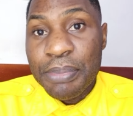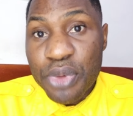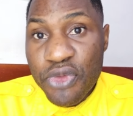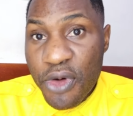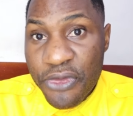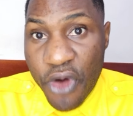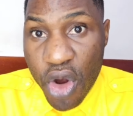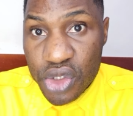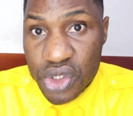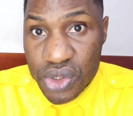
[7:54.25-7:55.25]
proof of
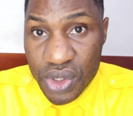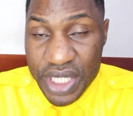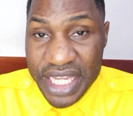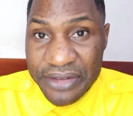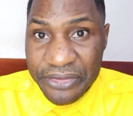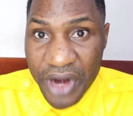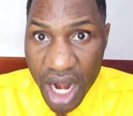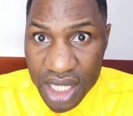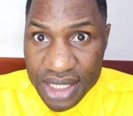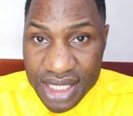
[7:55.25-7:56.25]
funds to study in
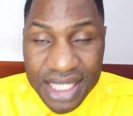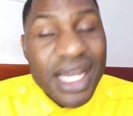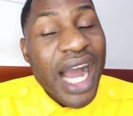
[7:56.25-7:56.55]
France,